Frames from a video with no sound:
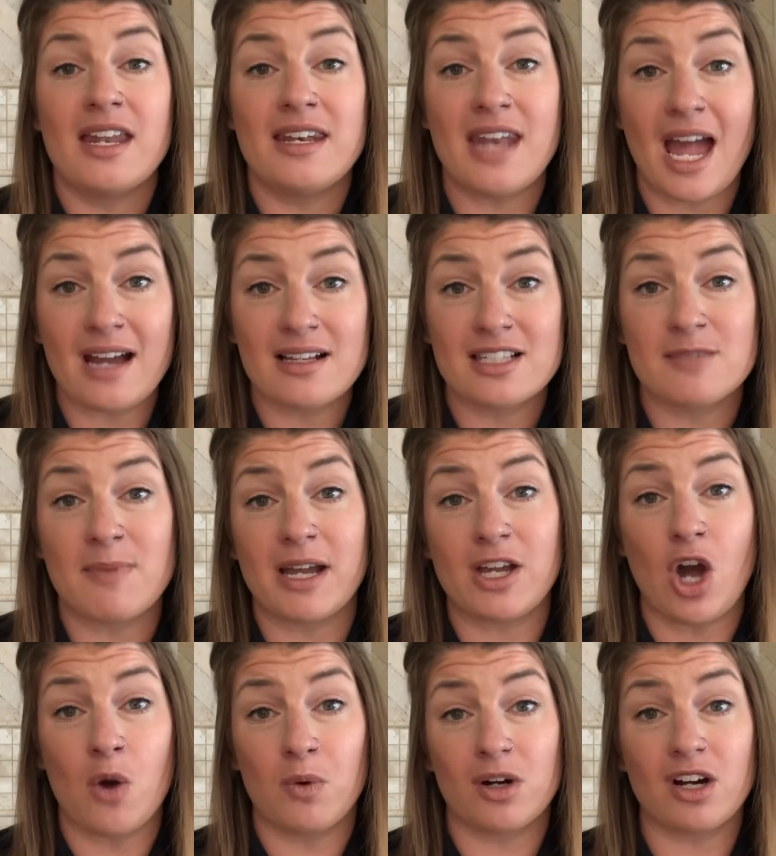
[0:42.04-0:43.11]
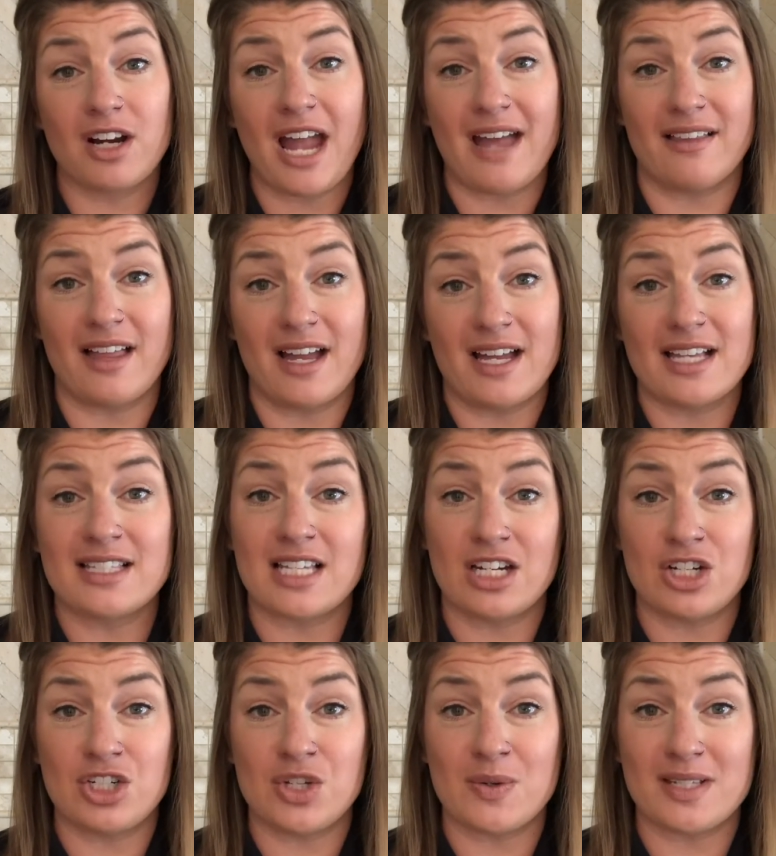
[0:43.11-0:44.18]
Next, my coworker Kayla is
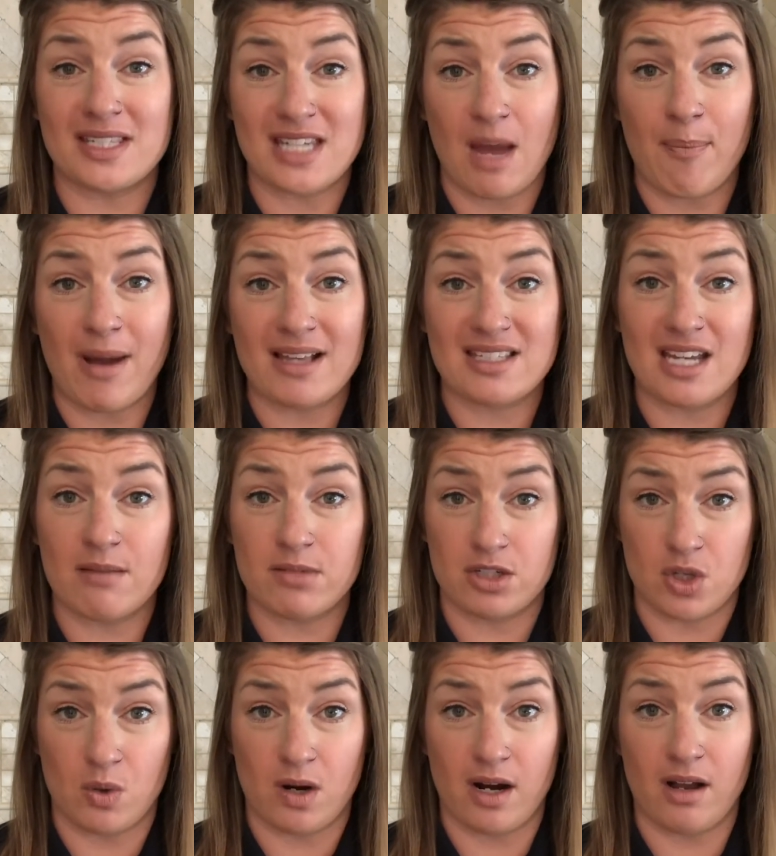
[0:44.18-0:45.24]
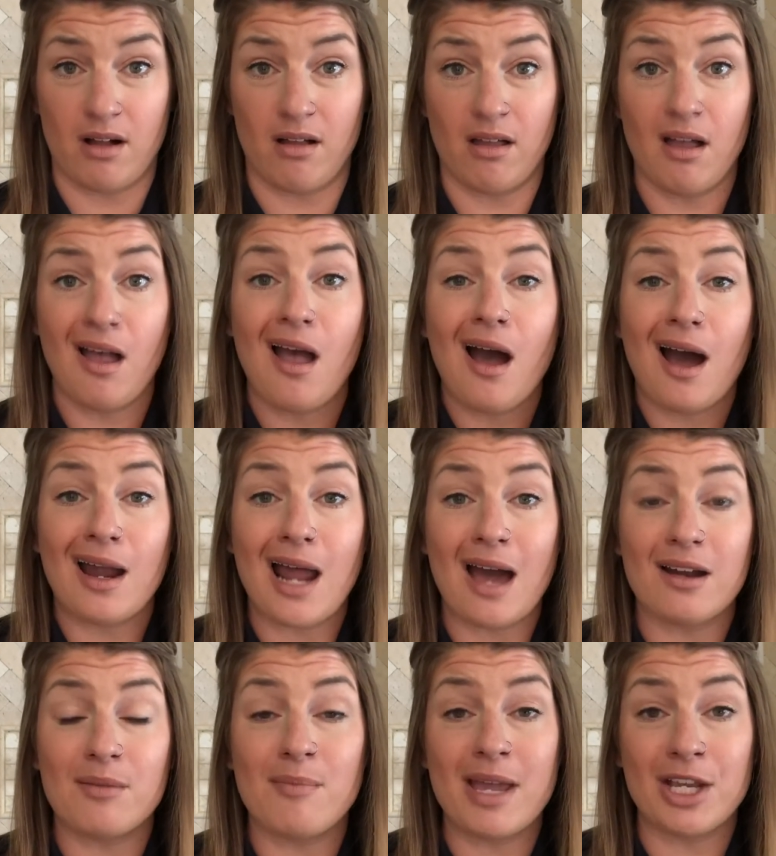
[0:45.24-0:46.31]
gonna do a step-by-step tutorial on
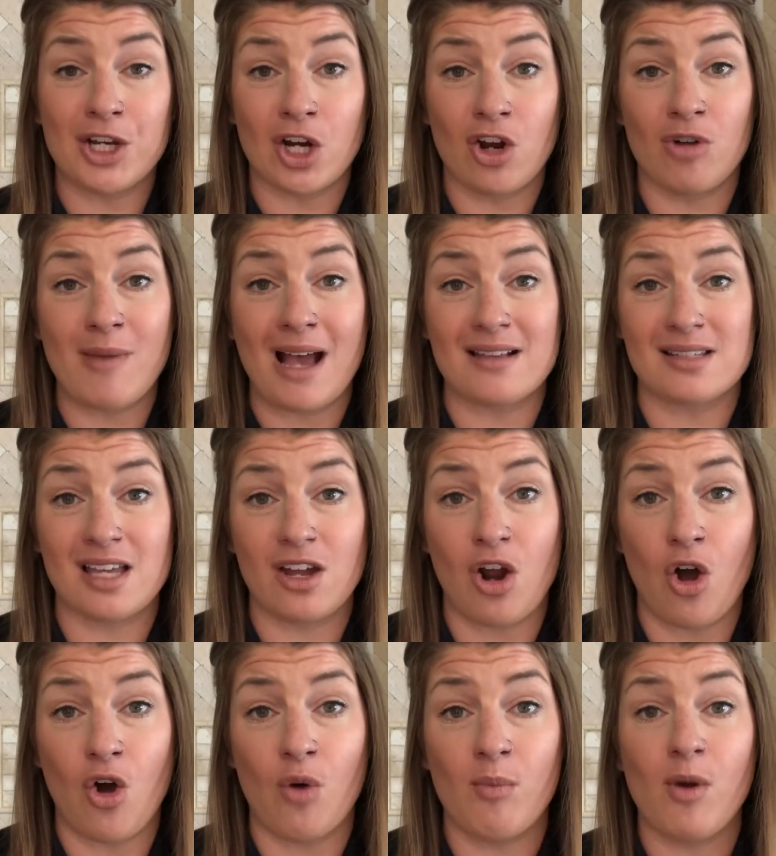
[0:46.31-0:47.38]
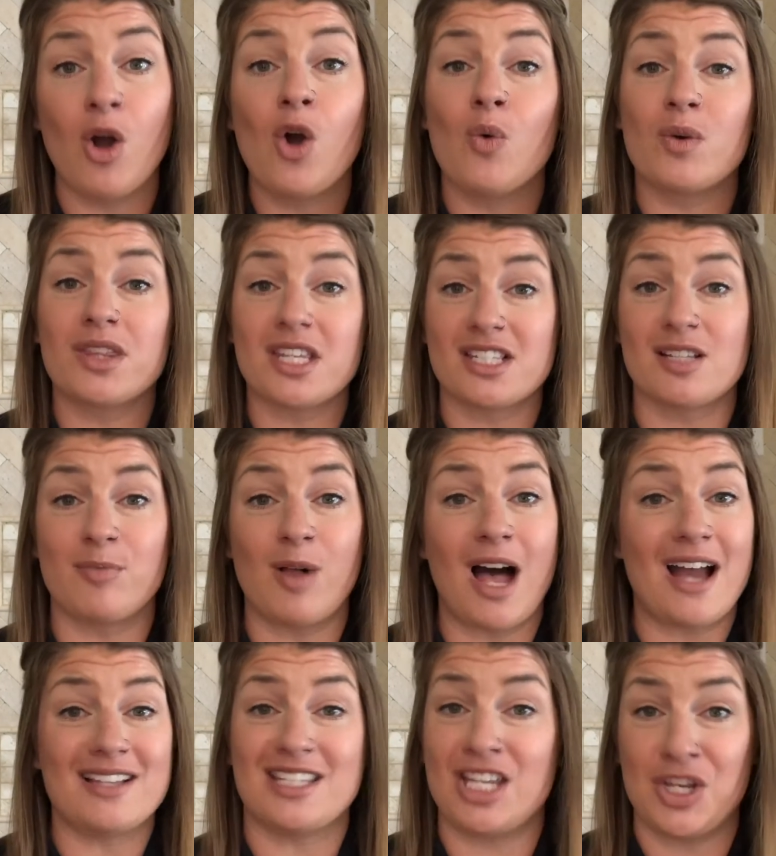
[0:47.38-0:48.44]
how to make your own mask at home with the
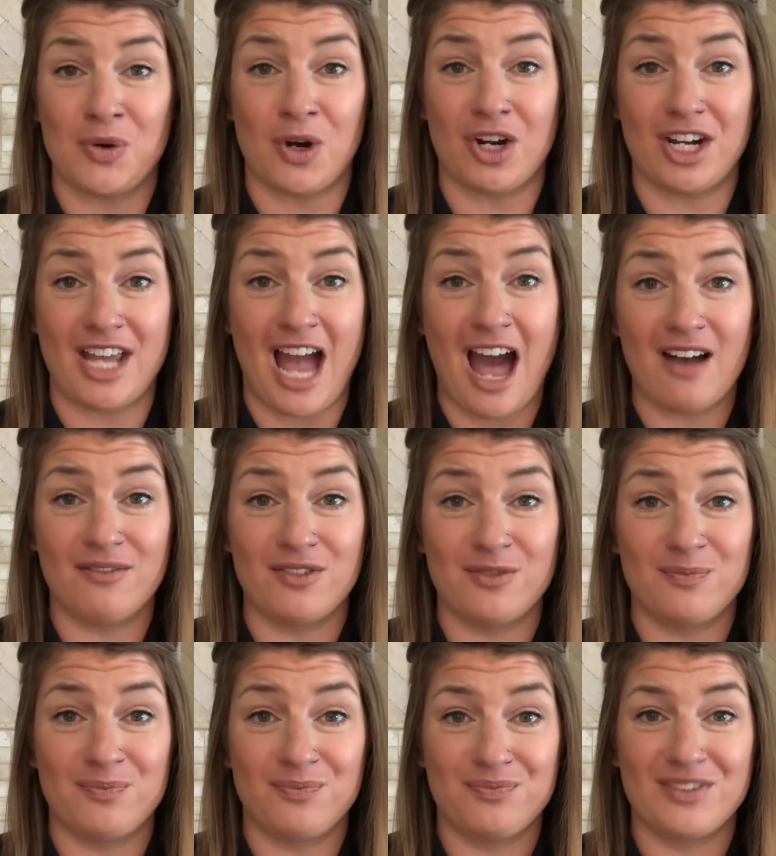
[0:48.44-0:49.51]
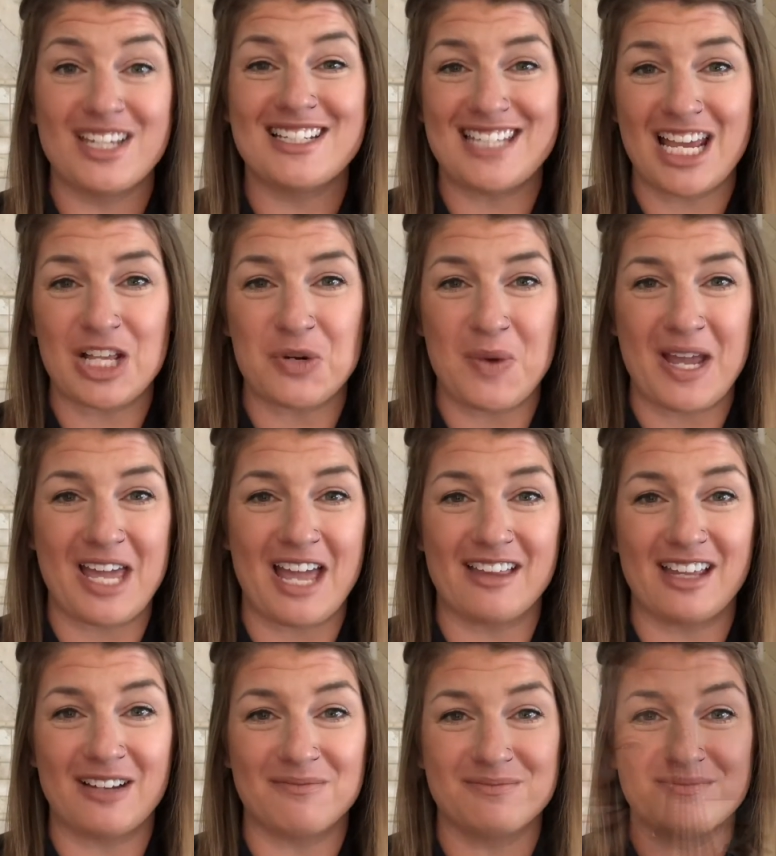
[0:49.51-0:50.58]
supplies that you already have. Take it away,
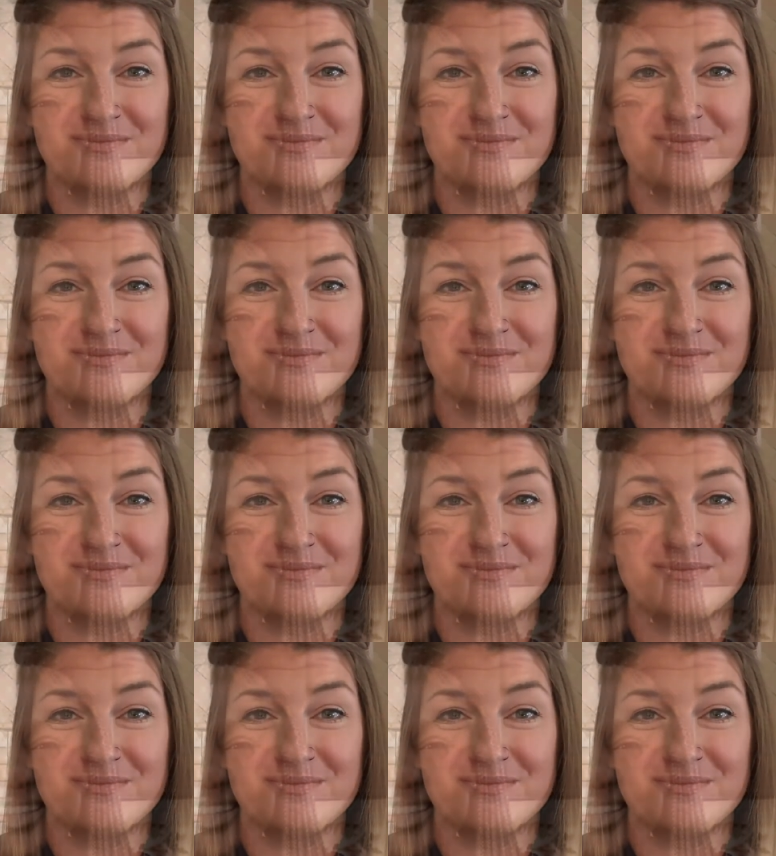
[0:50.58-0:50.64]
Kayla.